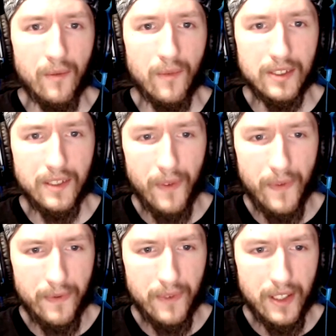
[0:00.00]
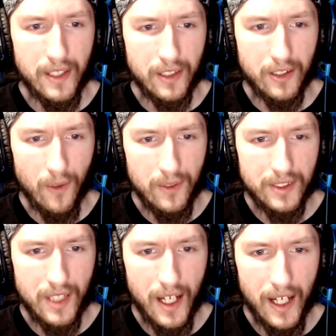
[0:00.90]
Resident Evil three
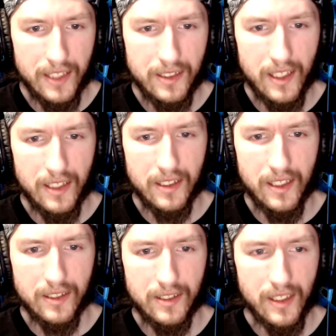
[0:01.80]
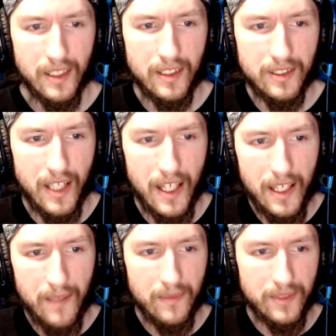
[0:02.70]
coincides is is in the
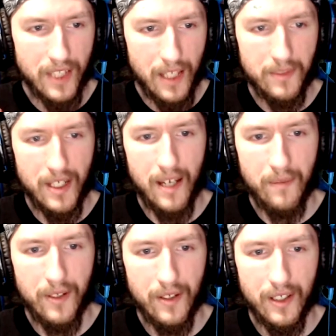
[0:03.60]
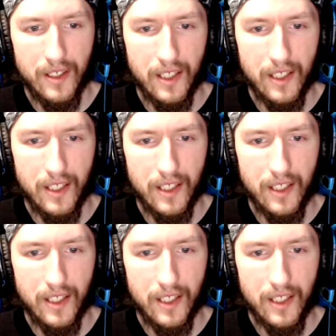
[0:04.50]
same same time period.